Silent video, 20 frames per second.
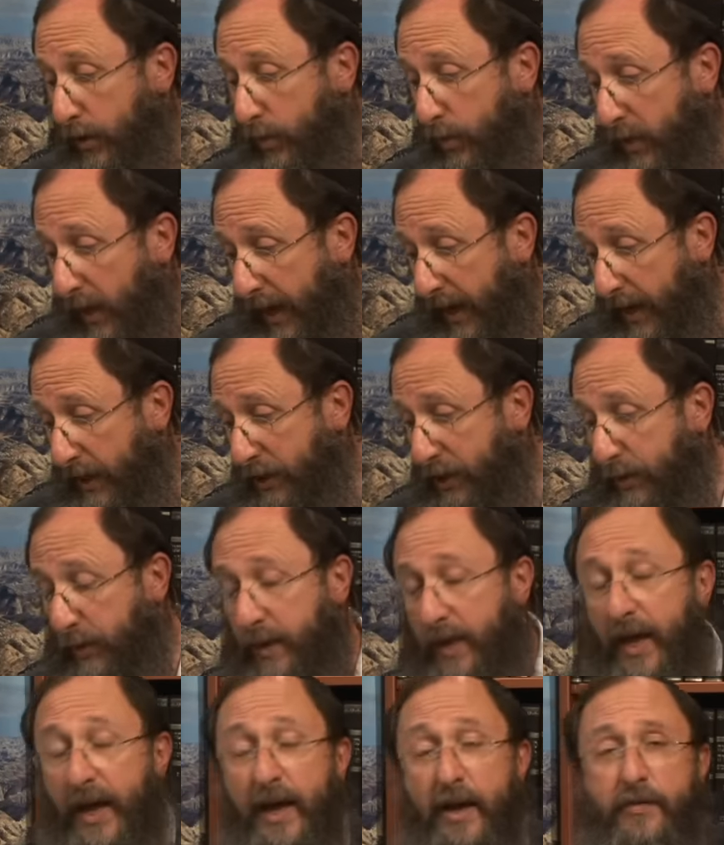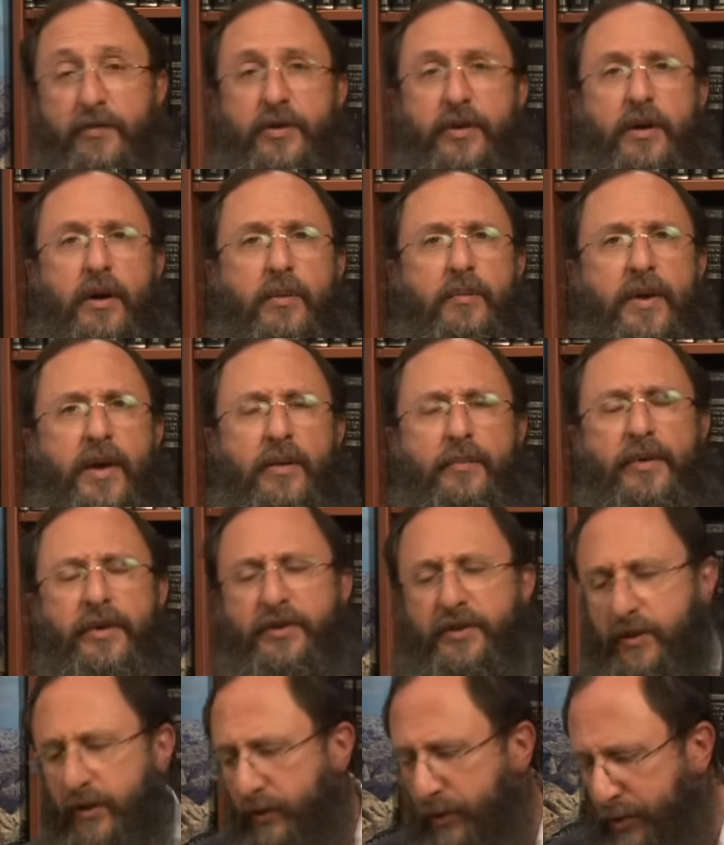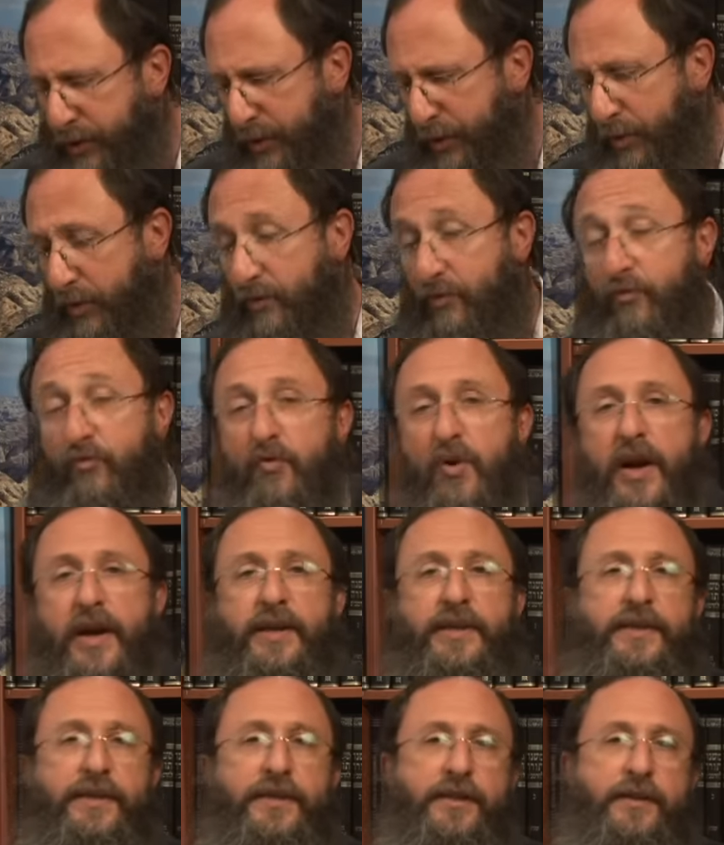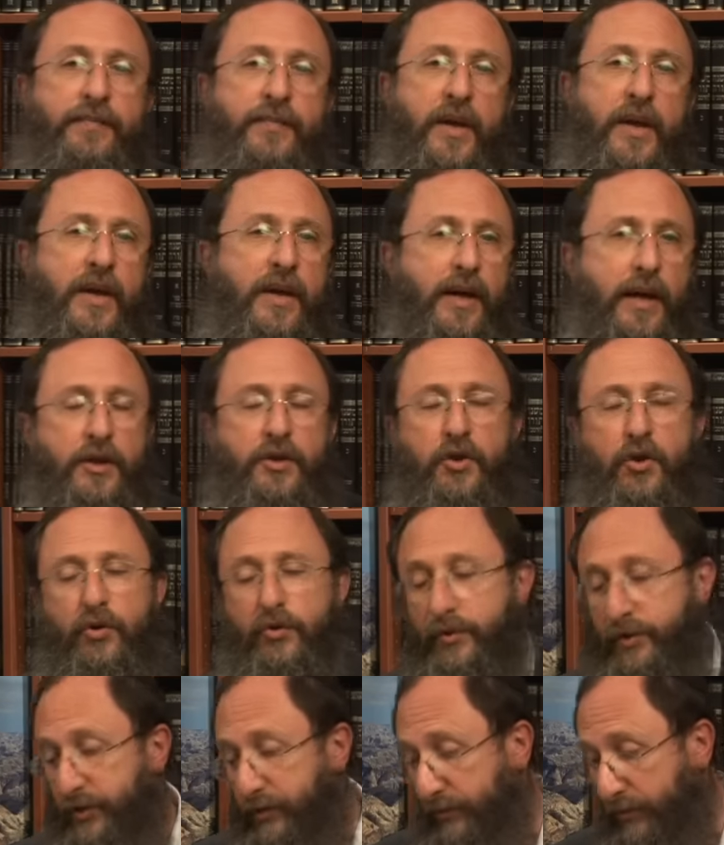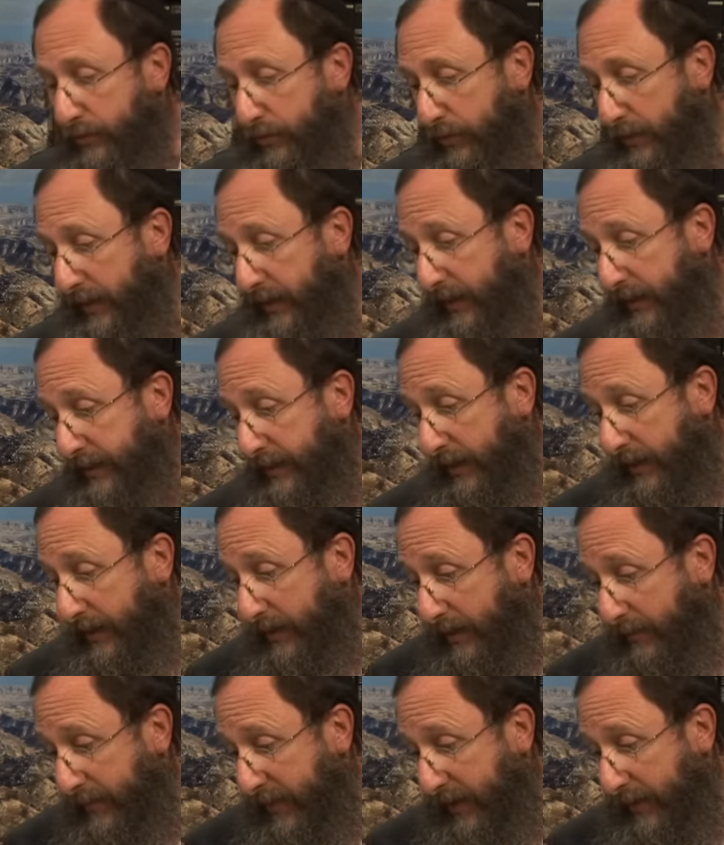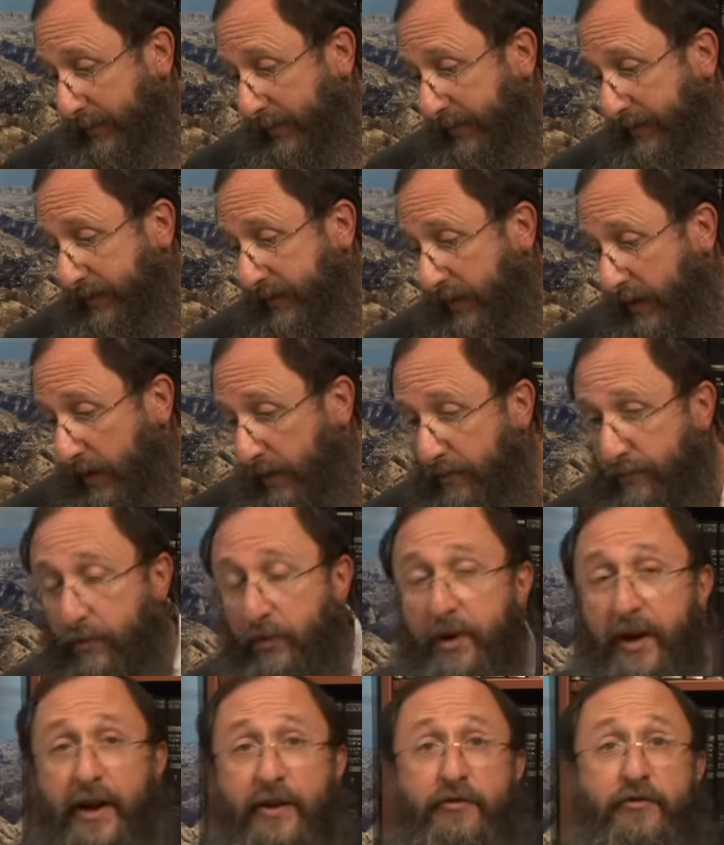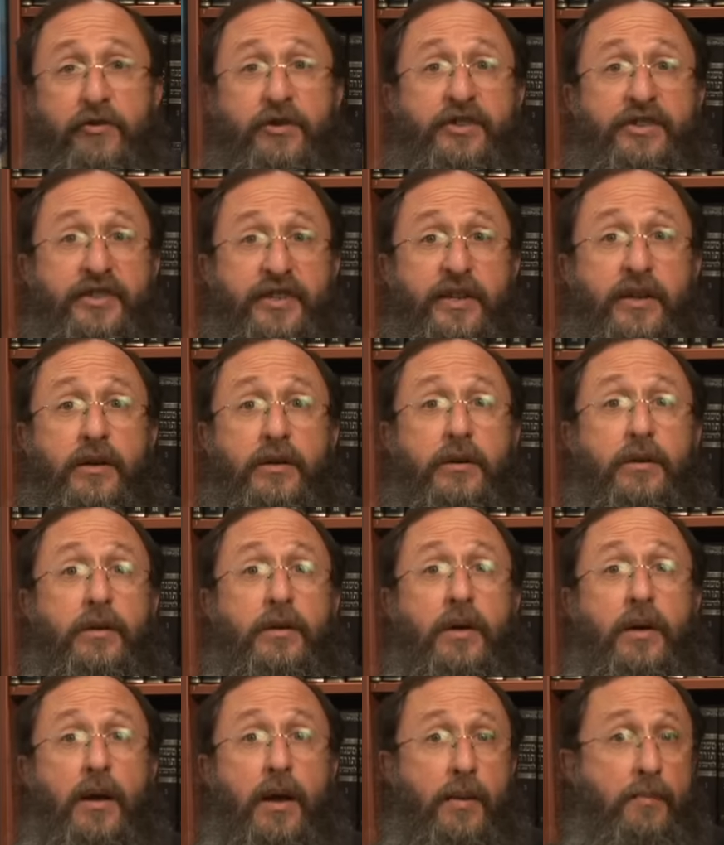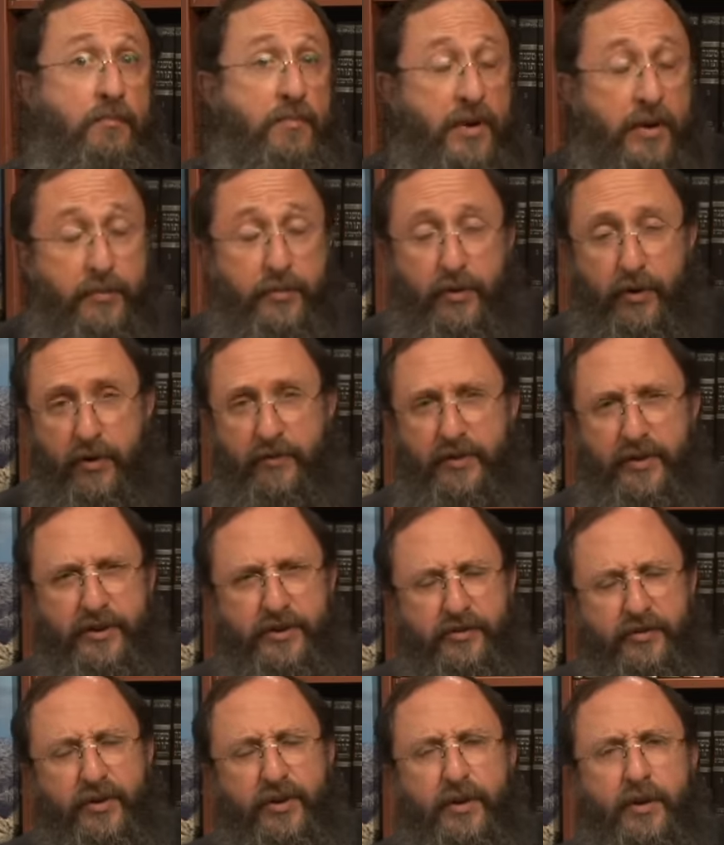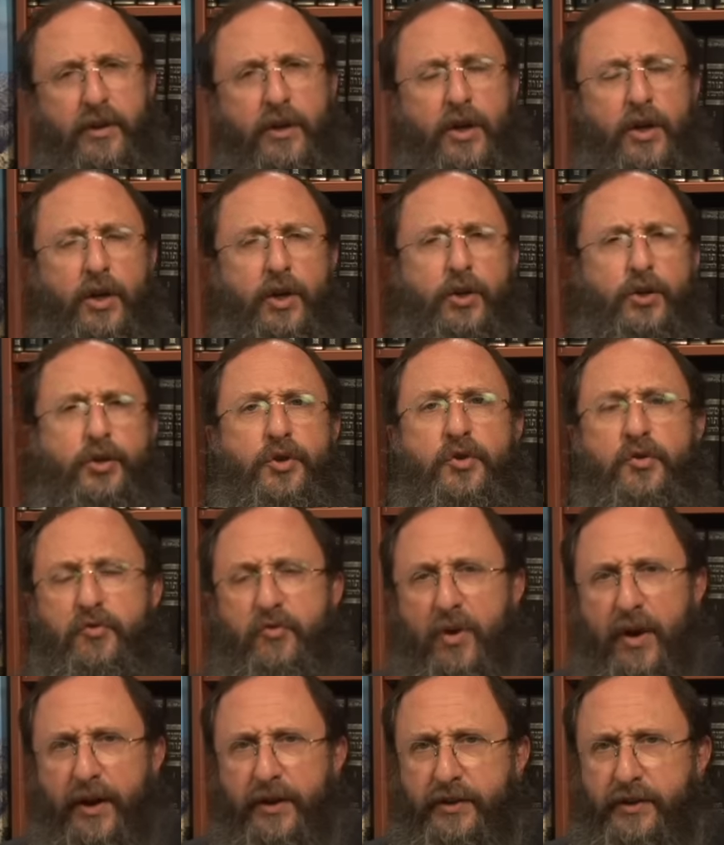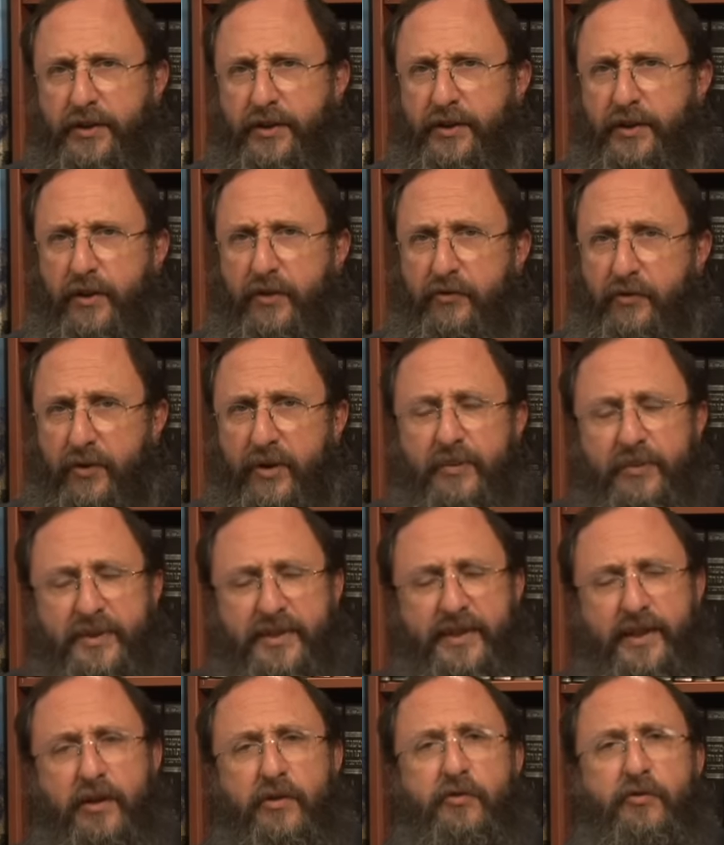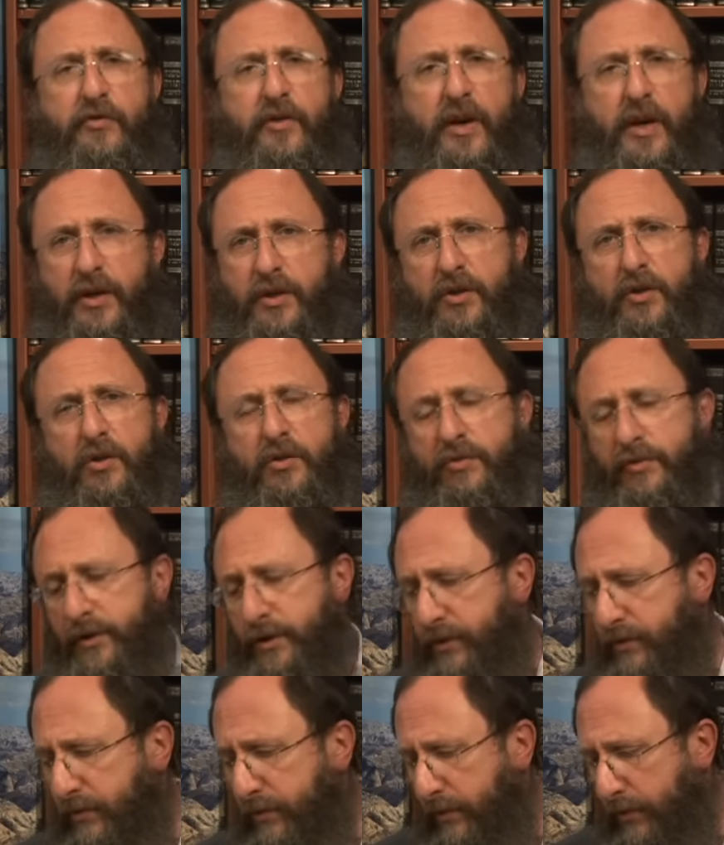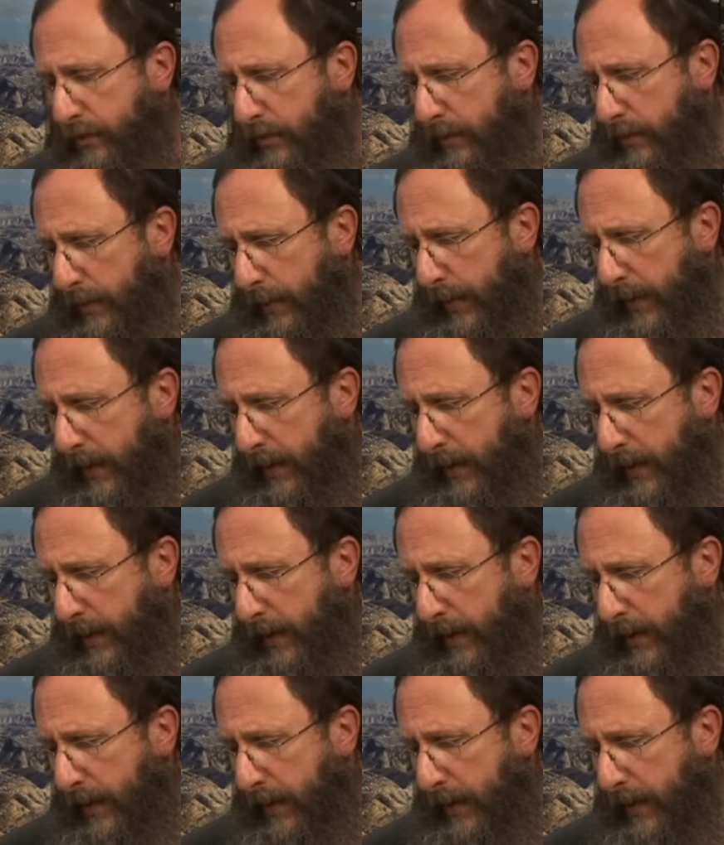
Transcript: We actually have the commandment to write a Torah scroll. It is a commandment for every single member of Israel to write for himself a Torah scroll.